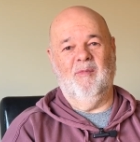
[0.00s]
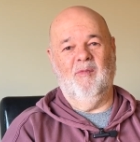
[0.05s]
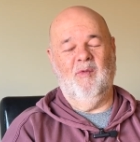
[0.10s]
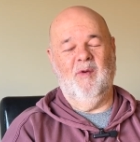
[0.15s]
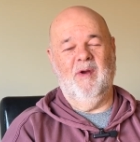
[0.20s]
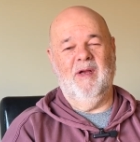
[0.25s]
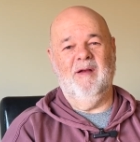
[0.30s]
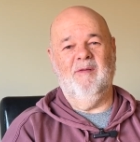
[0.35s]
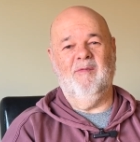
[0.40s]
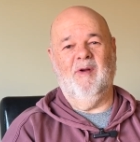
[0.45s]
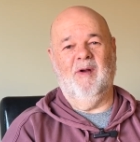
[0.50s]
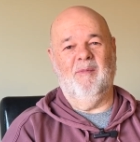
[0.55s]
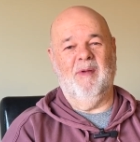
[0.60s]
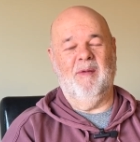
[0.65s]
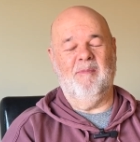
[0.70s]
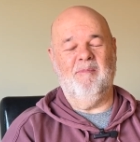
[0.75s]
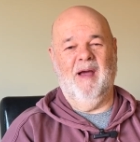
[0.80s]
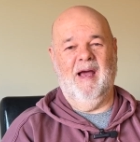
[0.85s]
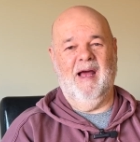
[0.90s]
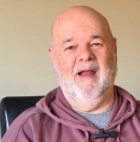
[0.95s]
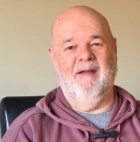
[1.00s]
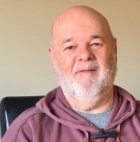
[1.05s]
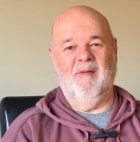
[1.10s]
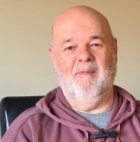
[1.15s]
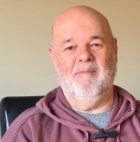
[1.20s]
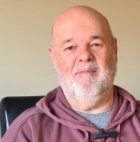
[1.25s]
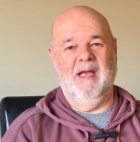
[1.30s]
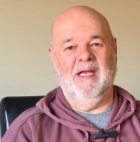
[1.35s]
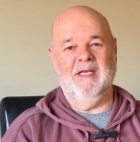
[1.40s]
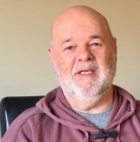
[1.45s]
We didn't want to be part of a
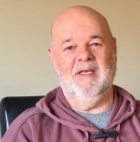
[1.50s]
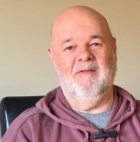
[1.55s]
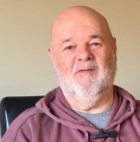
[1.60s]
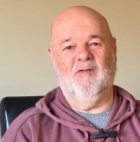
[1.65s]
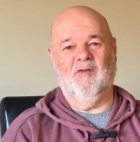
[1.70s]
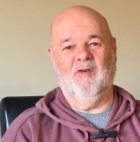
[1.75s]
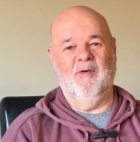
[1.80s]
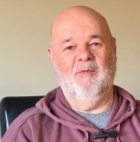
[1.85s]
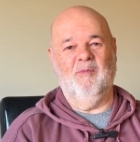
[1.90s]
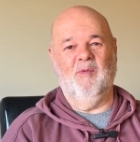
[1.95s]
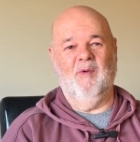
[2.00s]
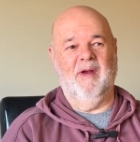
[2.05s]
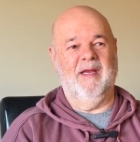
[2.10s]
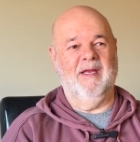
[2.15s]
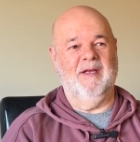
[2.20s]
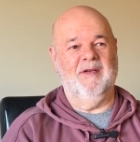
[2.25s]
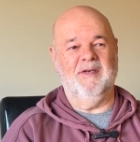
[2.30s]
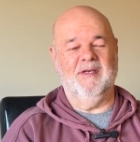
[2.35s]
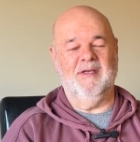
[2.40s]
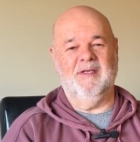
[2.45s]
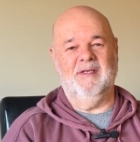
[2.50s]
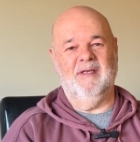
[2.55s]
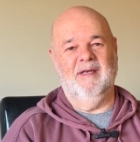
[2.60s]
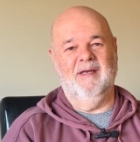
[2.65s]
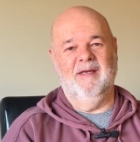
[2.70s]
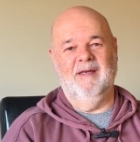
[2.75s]
massive group where you're just